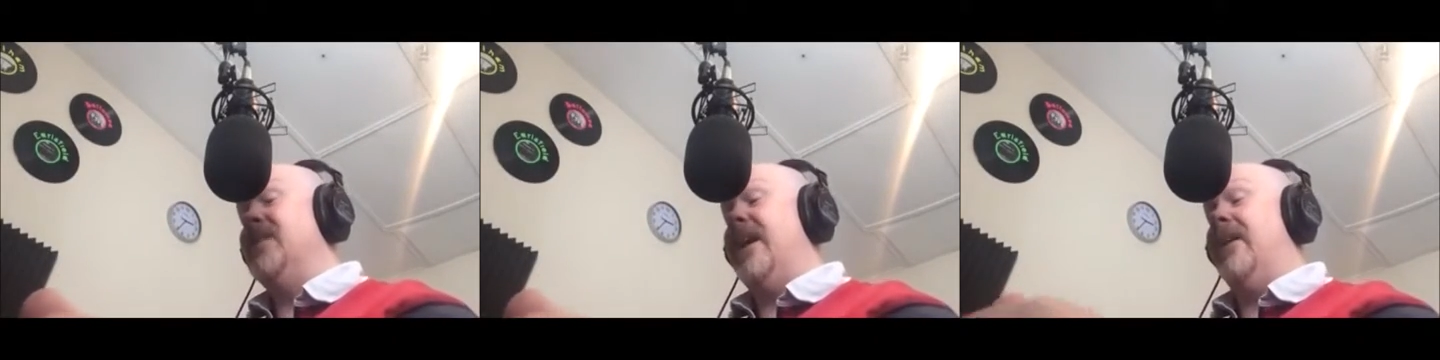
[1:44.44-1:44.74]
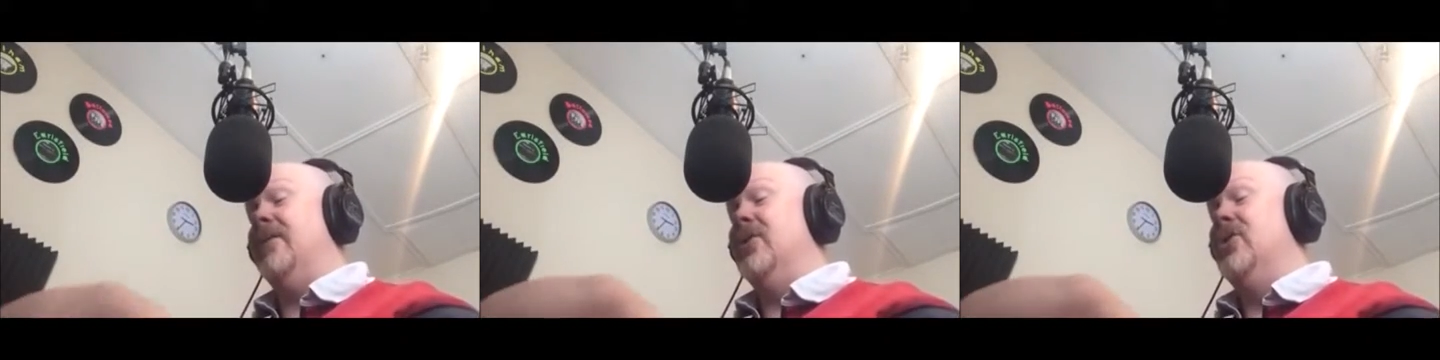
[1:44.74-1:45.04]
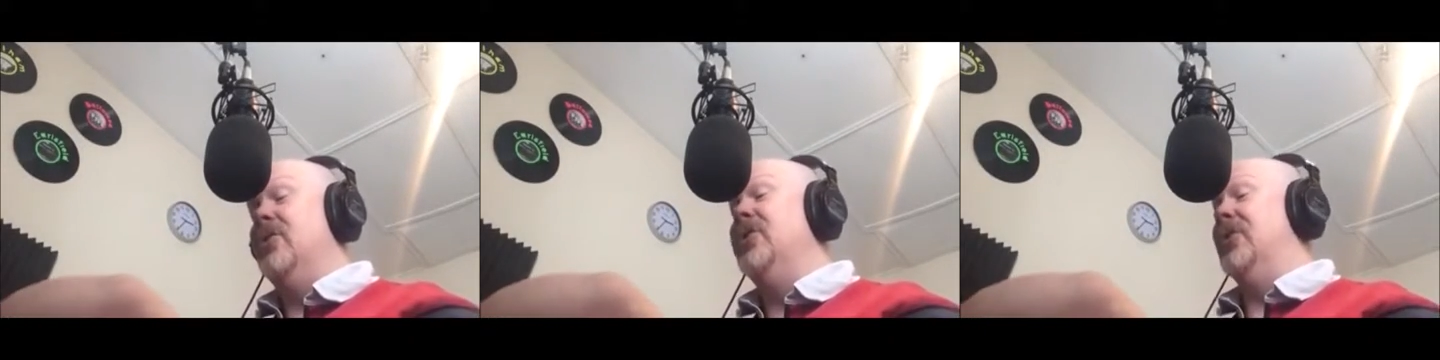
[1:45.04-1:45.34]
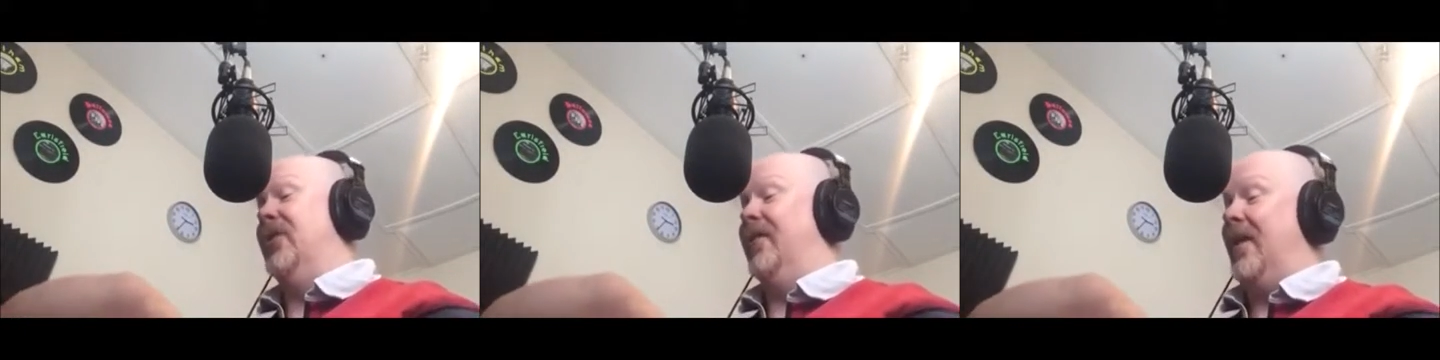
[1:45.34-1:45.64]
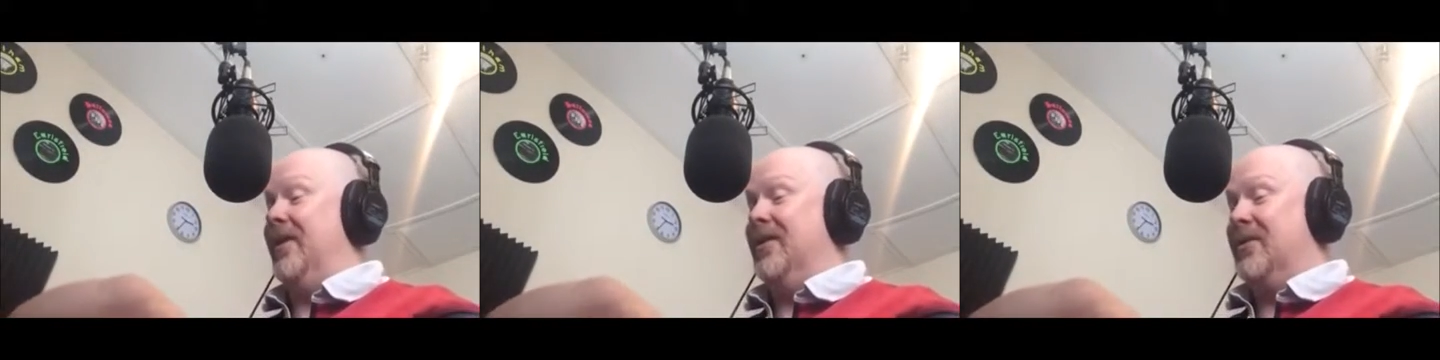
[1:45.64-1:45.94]
there in the junior
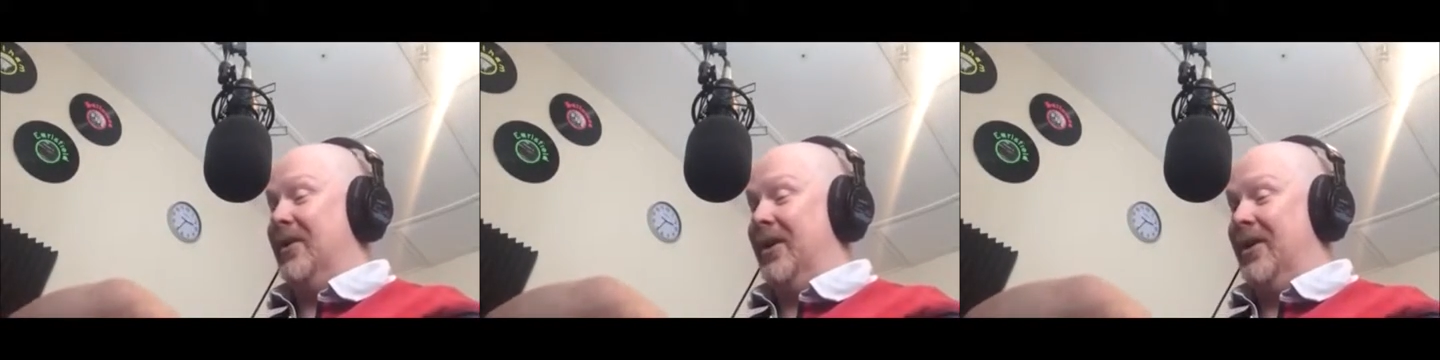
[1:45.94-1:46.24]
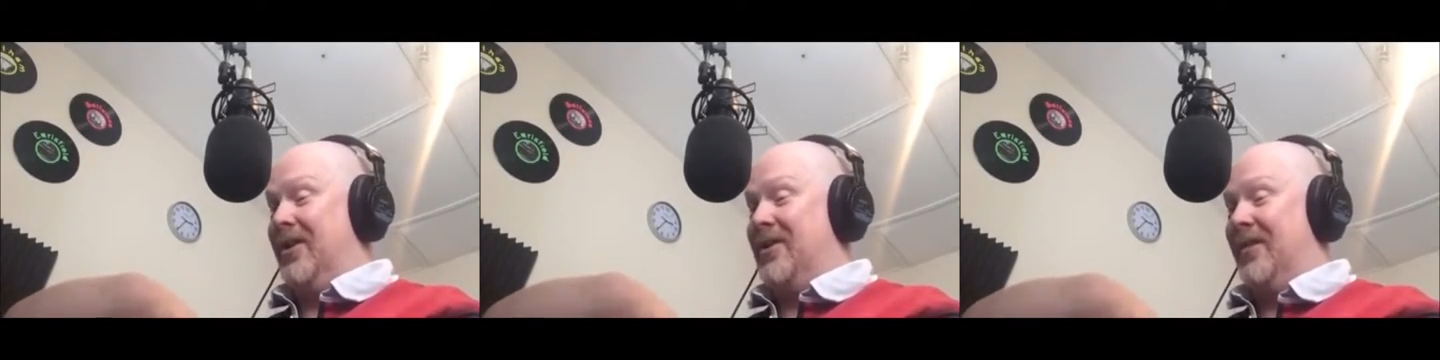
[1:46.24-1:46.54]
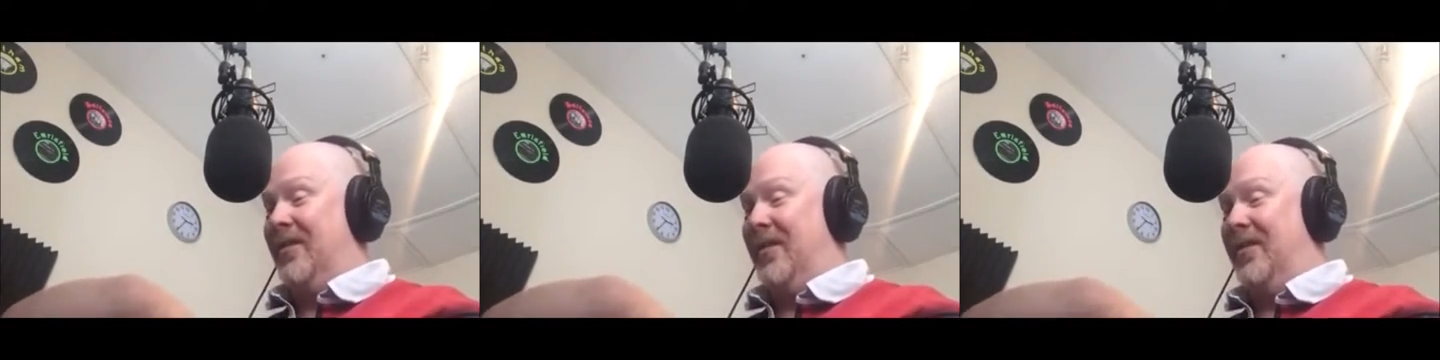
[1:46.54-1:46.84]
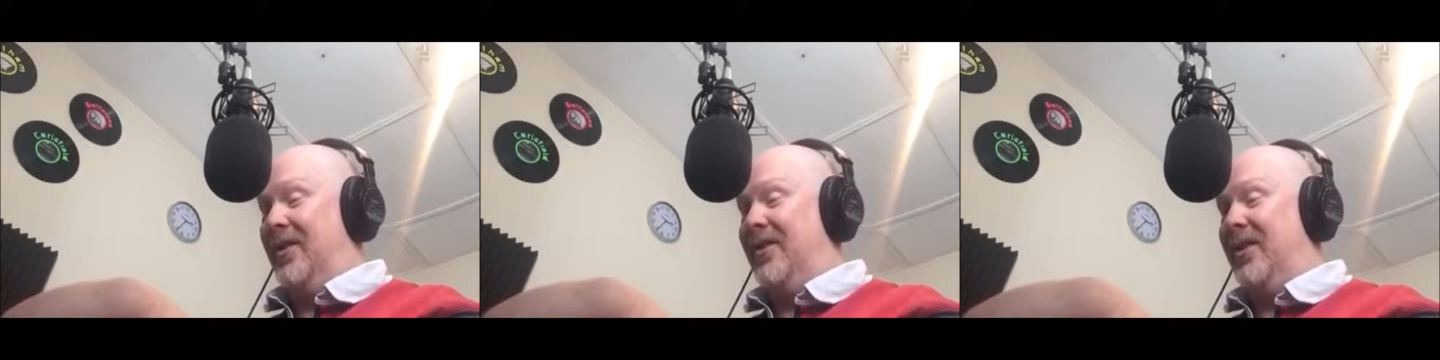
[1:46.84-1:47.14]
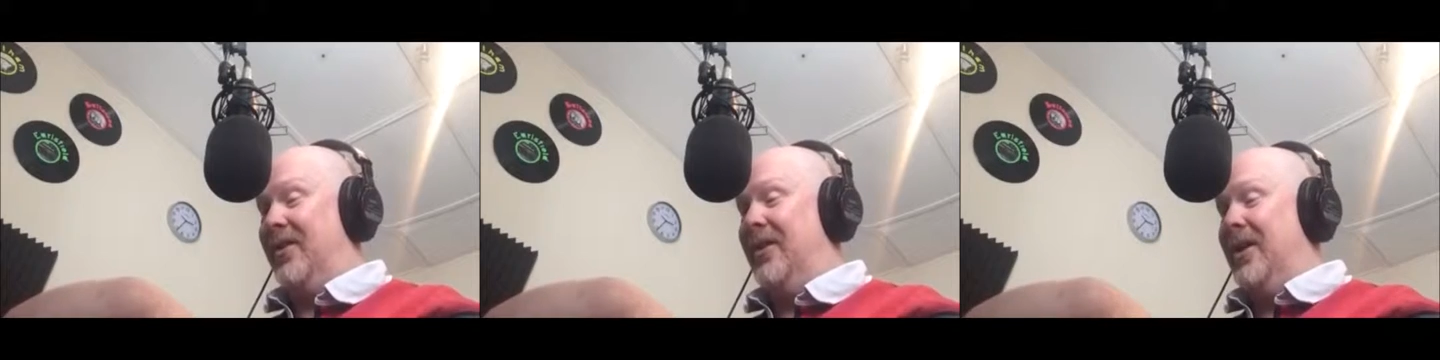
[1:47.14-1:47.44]
offenders wing in
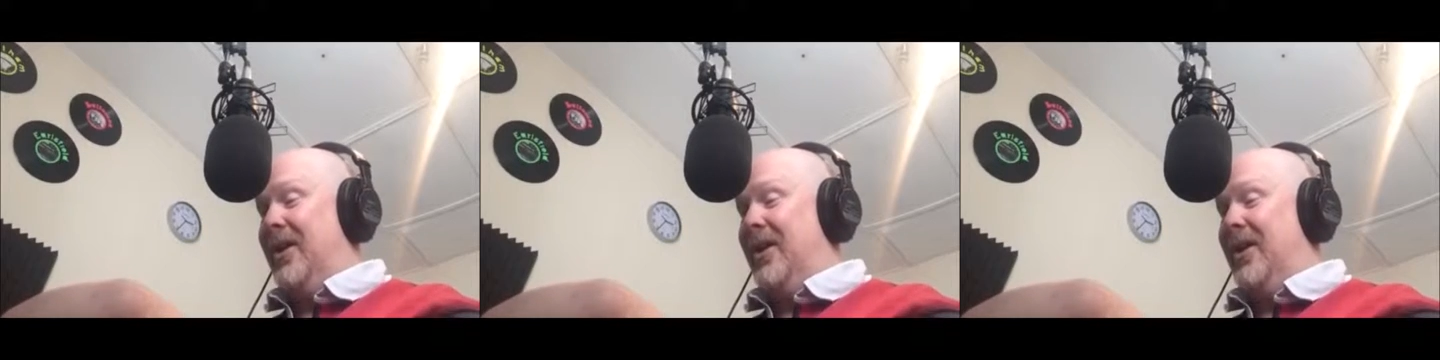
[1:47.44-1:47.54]
1952.